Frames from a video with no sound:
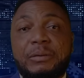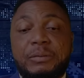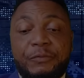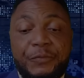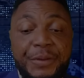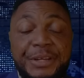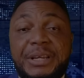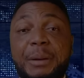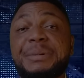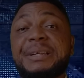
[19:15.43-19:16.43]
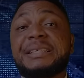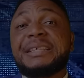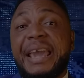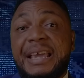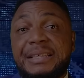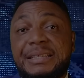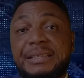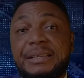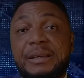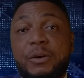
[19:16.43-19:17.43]
finished up this
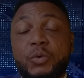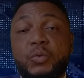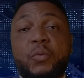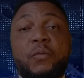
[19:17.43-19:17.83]
case to